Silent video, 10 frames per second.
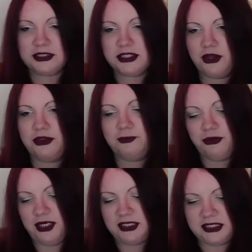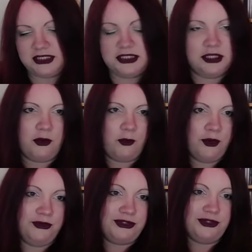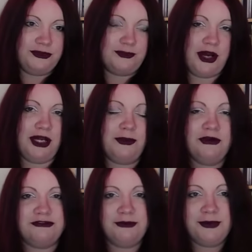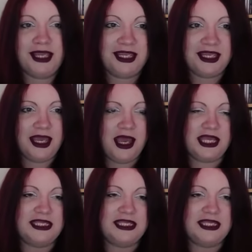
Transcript: So the pre-existing wound that was preyed upon for me